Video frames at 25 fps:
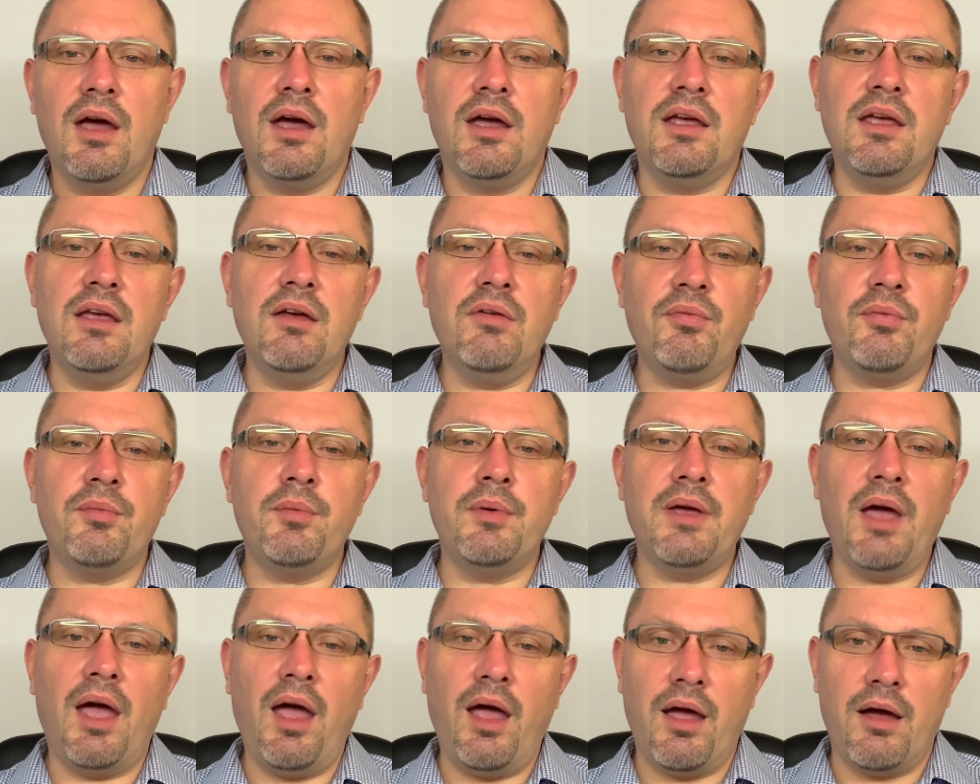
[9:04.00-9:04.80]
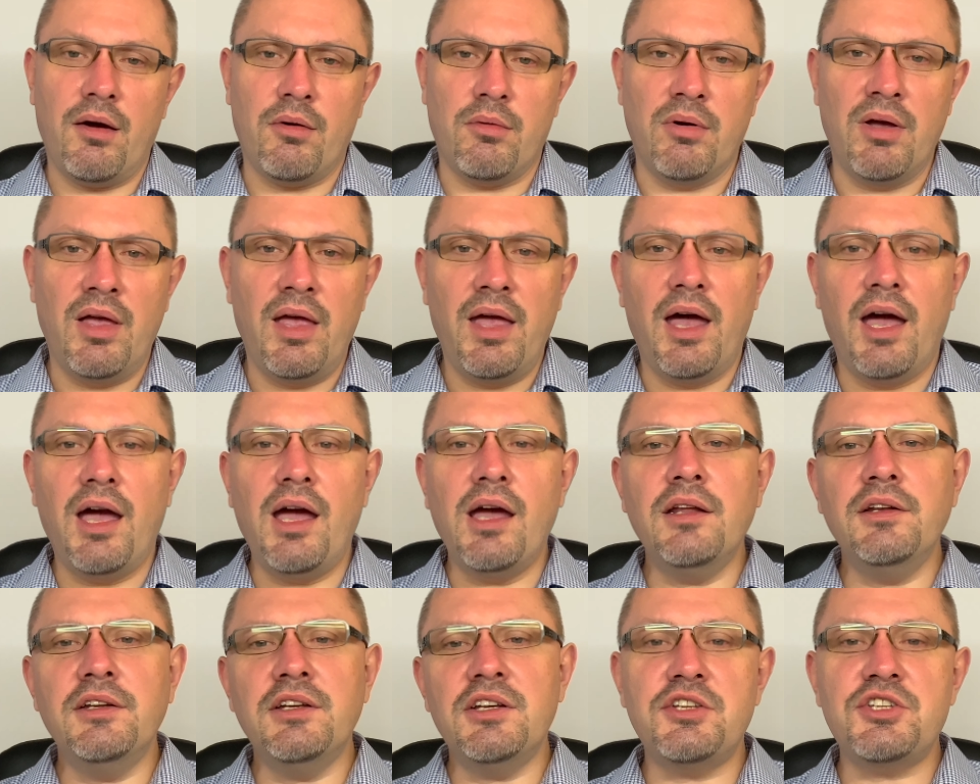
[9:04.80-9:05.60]
If we have
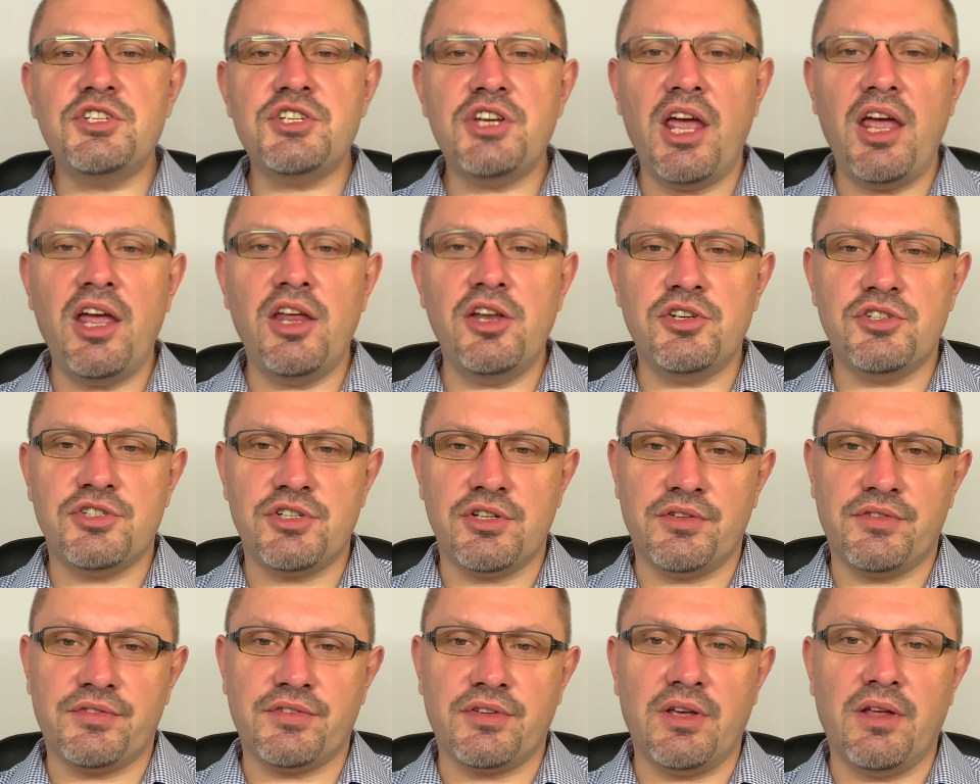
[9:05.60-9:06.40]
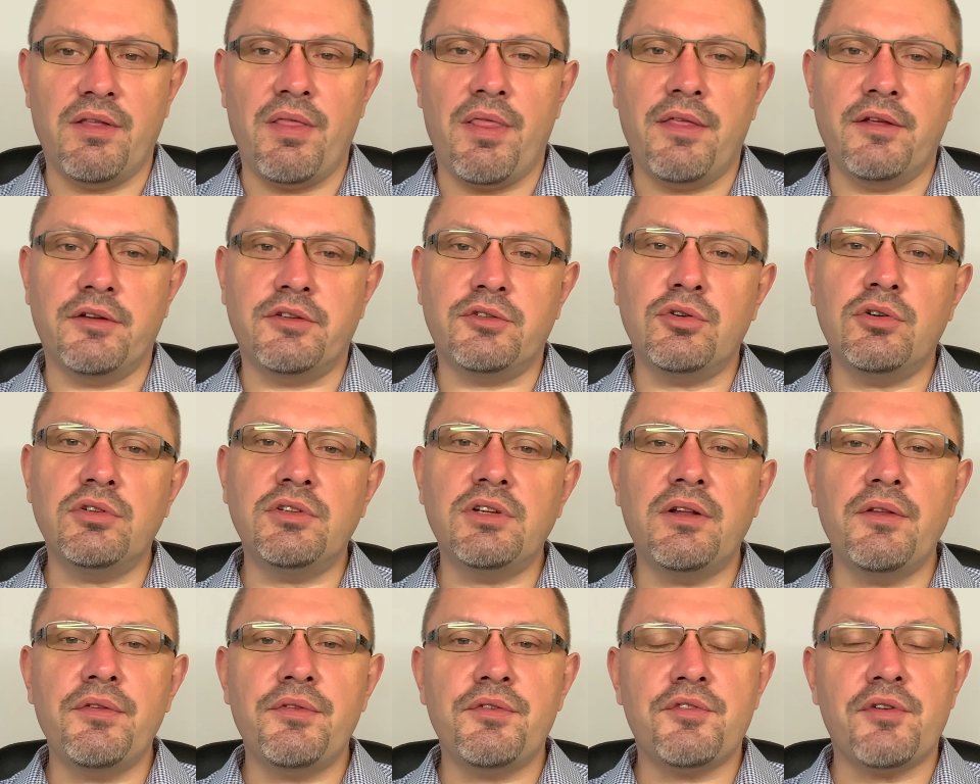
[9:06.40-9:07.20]
any changes in the
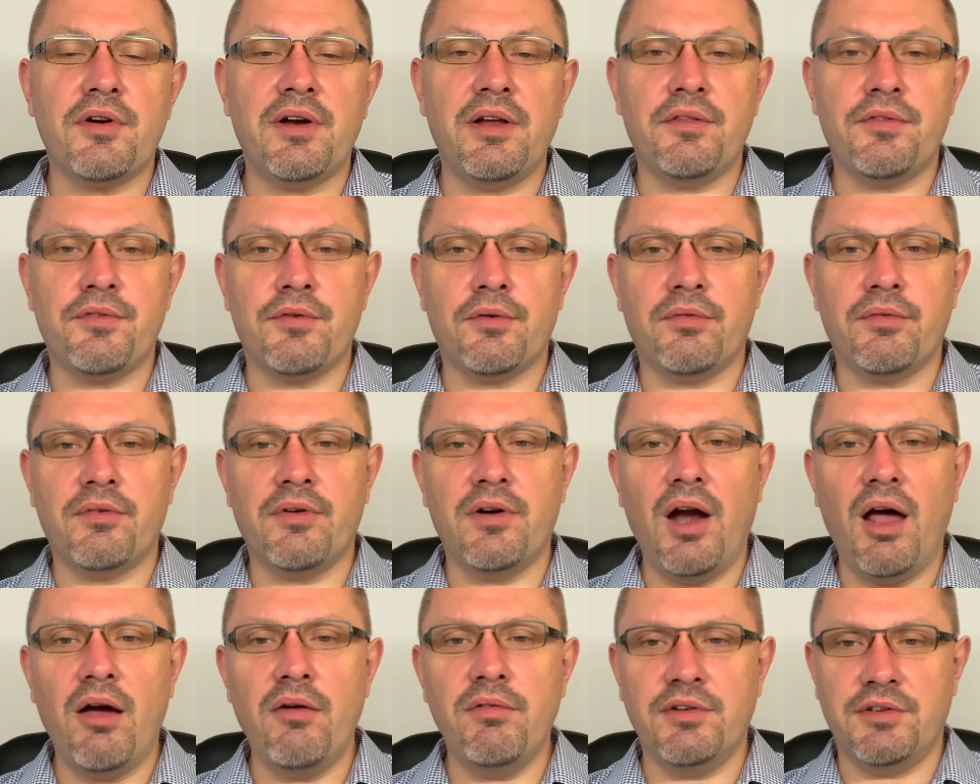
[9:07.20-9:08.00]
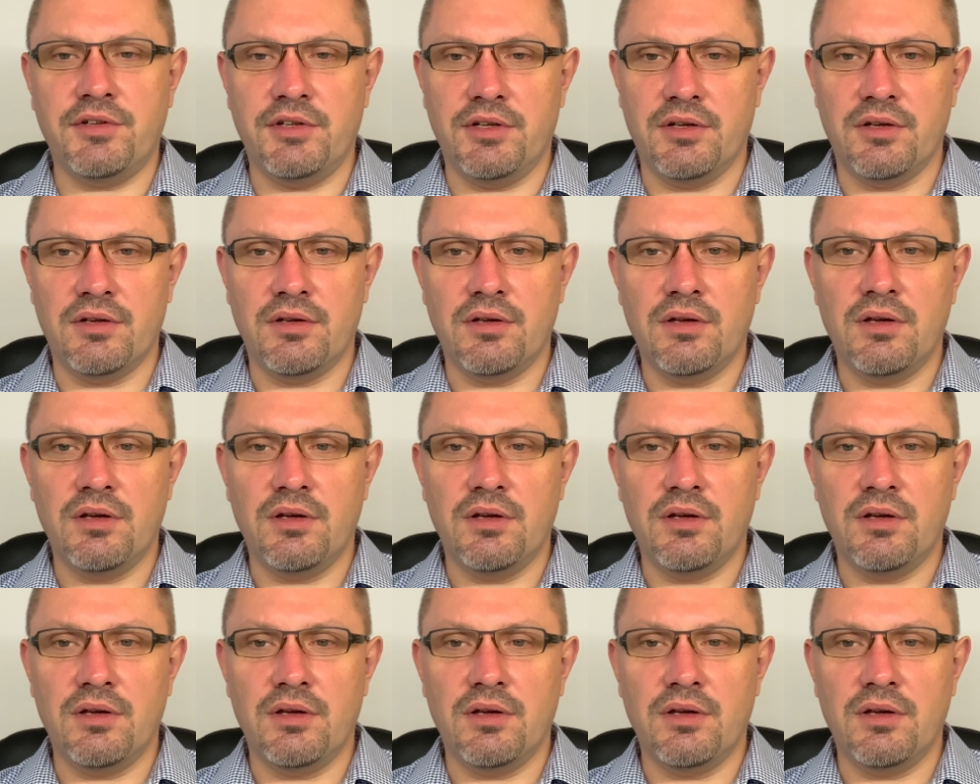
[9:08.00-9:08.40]
total strength of gravity,